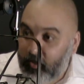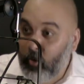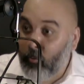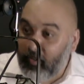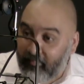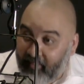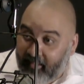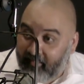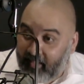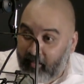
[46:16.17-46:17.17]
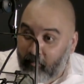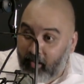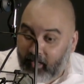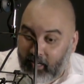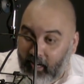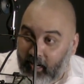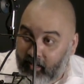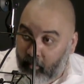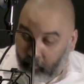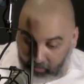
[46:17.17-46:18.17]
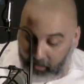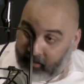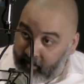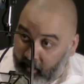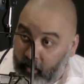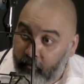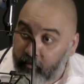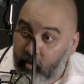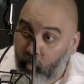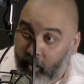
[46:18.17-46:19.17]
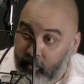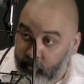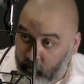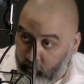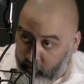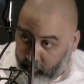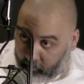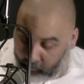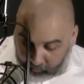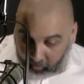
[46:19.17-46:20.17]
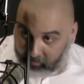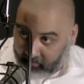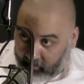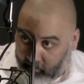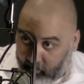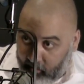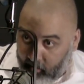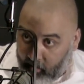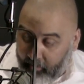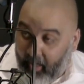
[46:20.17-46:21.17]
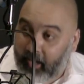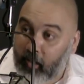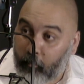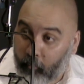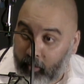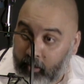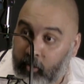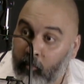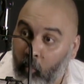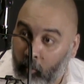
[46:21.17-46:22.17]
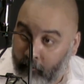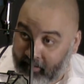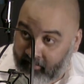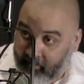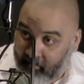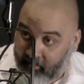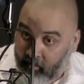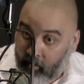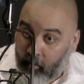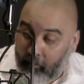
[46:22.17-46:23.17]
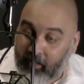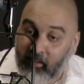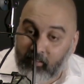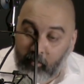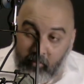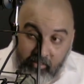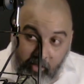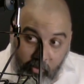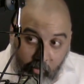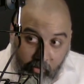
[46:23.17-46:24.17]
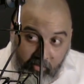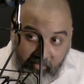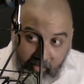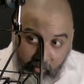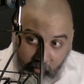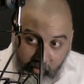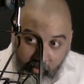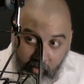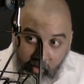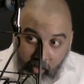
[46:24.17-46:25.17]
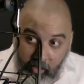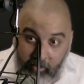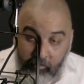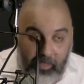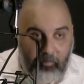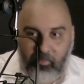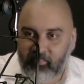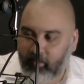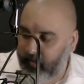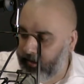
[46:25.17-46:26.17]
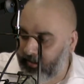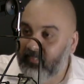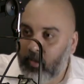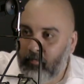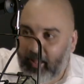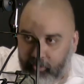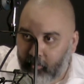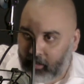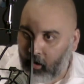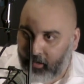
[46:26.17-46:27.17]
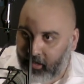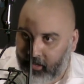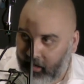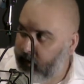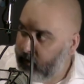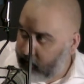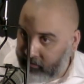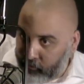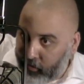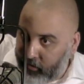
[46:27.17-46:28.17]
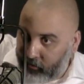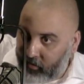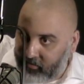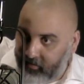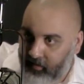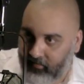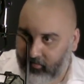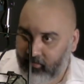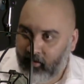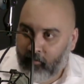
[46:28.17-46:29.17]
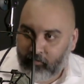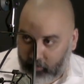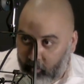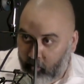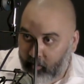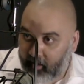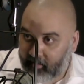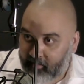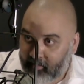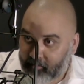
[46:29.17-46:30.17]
You're investing money in an influential person that can bring you more business. Because let me tell you a little secret. If people say, let's say Matthew McConaughey, okay, lives right here in Austin, Texas. You know who he is?